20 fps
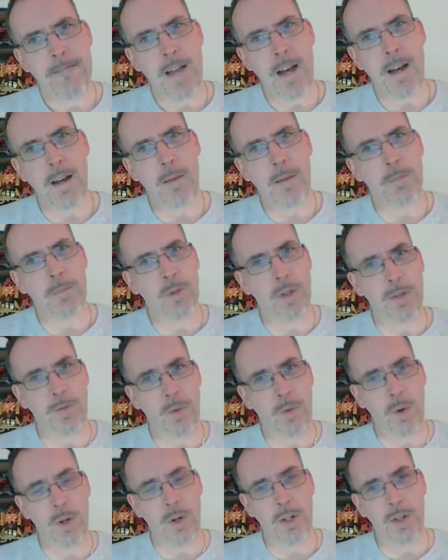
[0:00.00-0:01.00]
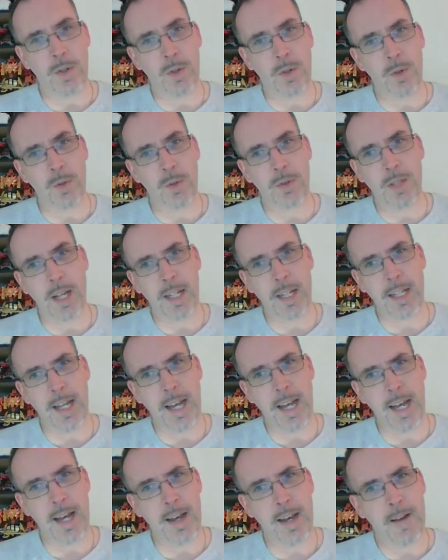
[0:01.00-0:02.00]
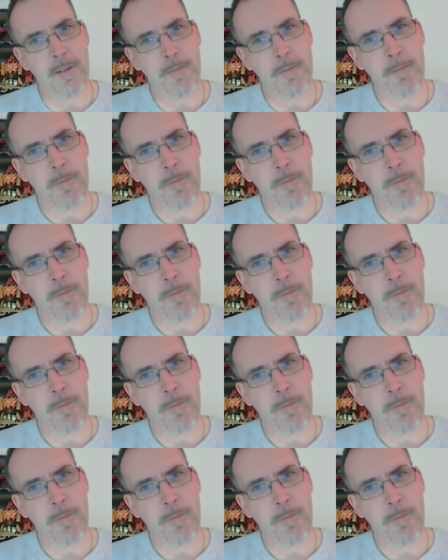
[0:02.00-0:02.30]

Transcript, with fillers: I'm looking forward to Slag. Yeah.